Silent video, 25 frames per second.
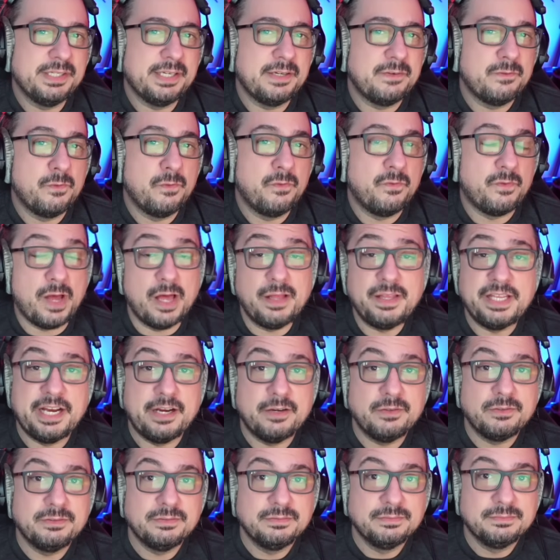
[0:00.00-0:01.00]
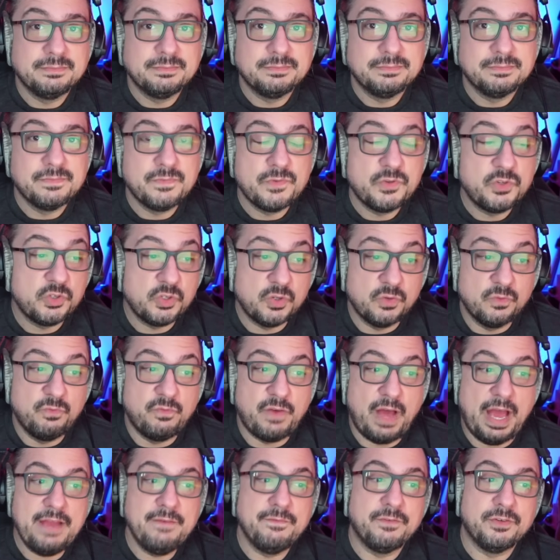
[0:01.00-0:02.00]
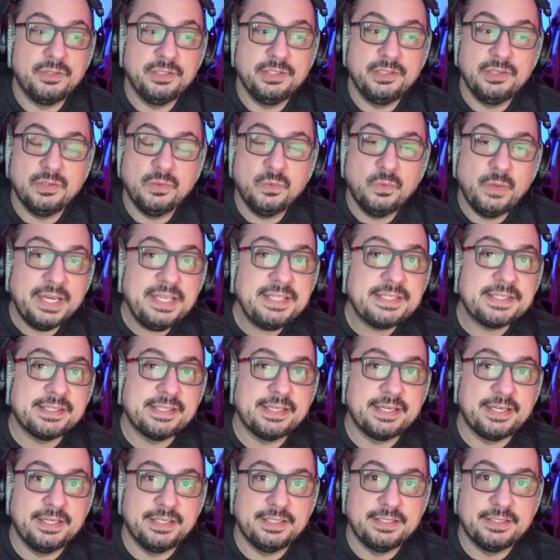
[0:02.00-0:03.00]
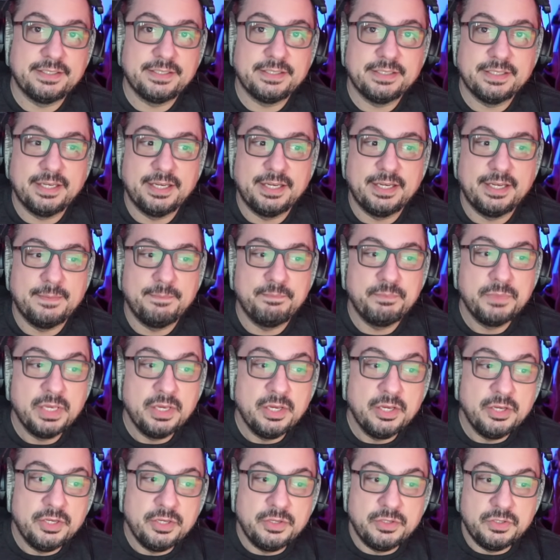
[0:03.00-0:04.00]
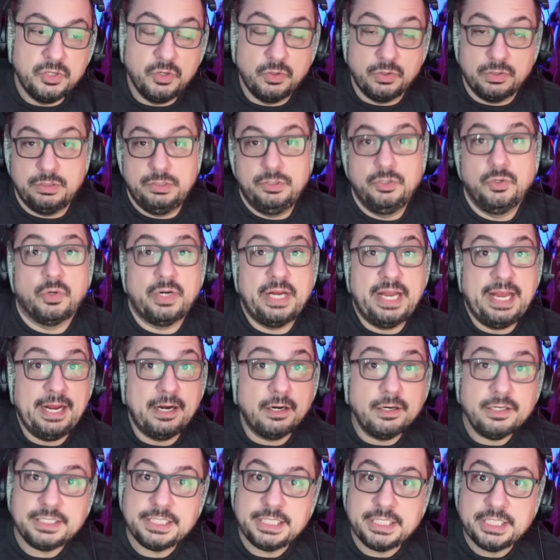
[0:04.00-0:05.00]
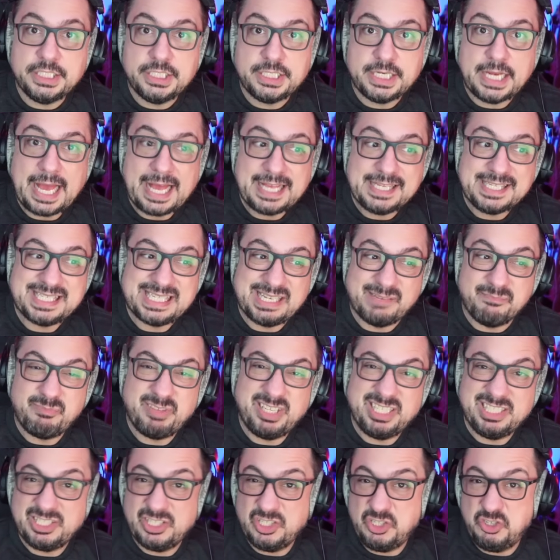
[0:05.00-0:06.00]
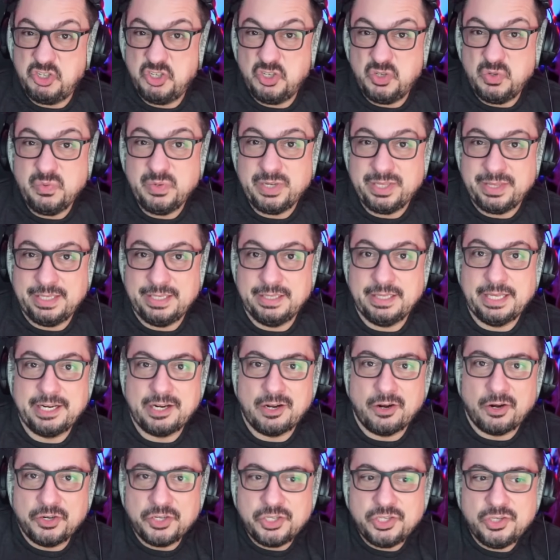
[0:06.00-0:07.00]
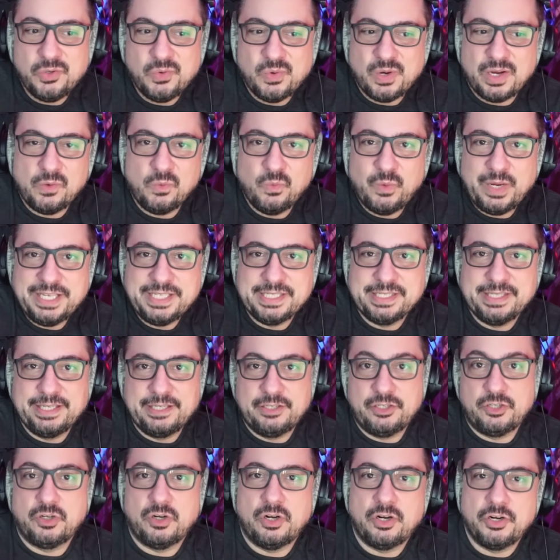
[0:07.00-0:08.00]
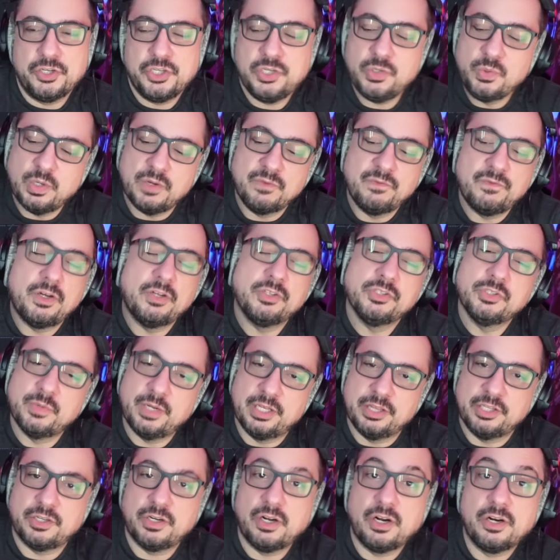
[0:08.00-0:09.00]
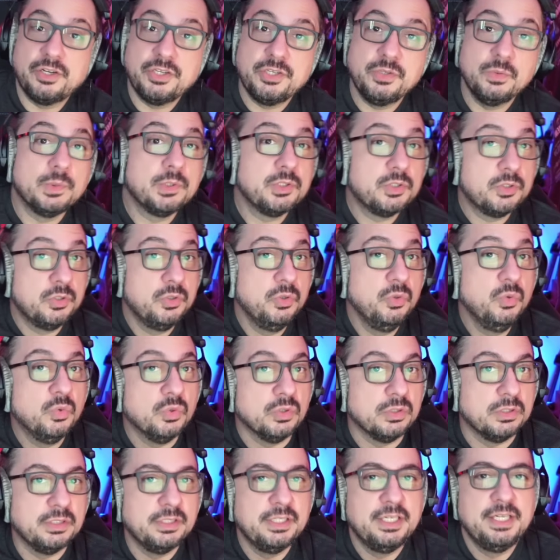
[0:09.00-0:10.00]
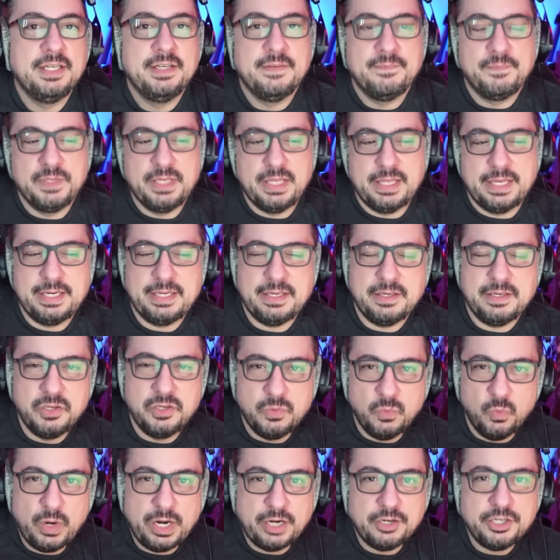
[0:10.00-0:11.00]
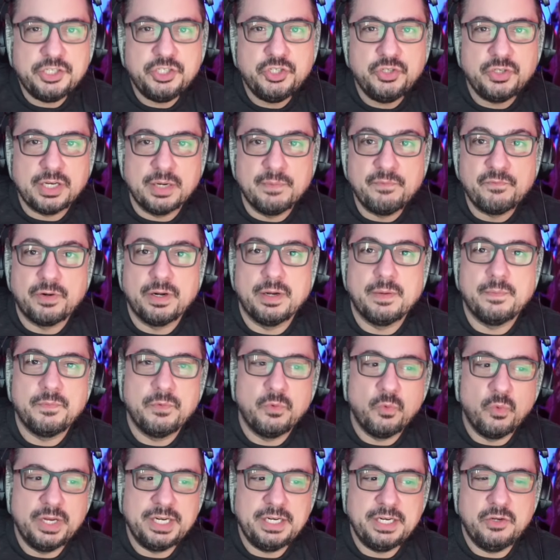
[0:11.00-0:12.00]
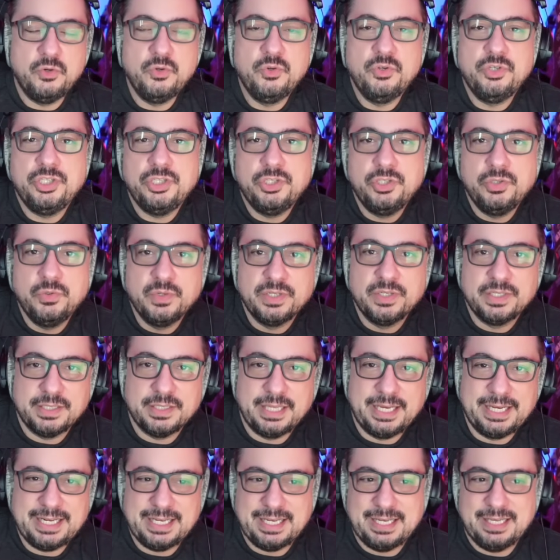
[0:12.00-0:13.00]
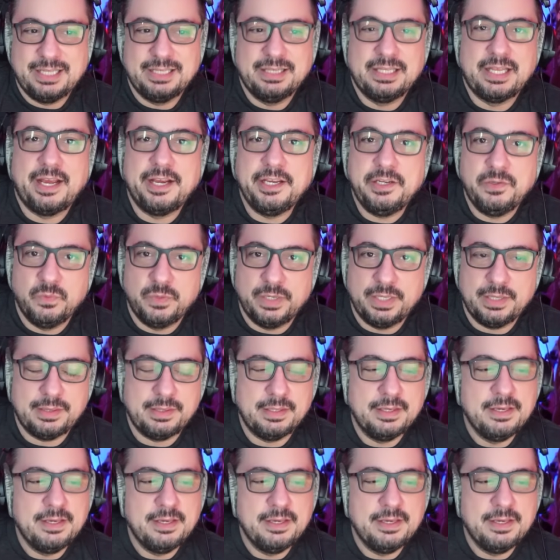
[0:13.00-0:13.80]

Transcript: Fallout. Survival in the wasteland. Your heritage has something to do with it. Like, are you a wastelander? Are you a vault dweller? Are you a ghoul? Like, where did you come from? Who do you align with?